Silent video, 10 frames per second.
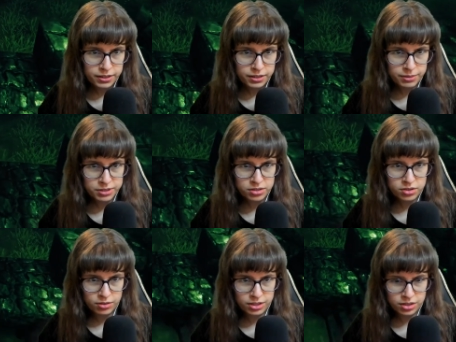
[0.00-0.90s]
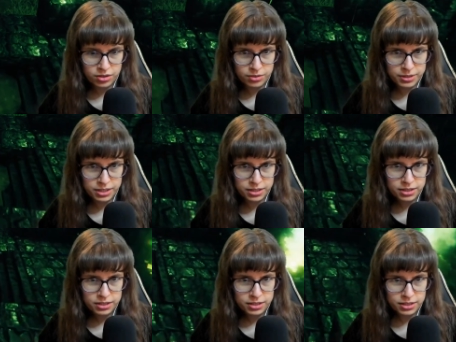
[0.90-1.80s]
Let me just go in here a minute.
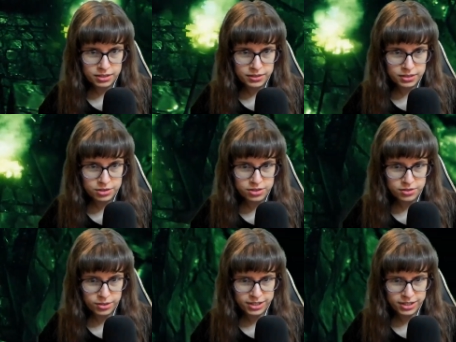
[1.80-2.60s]
Just so I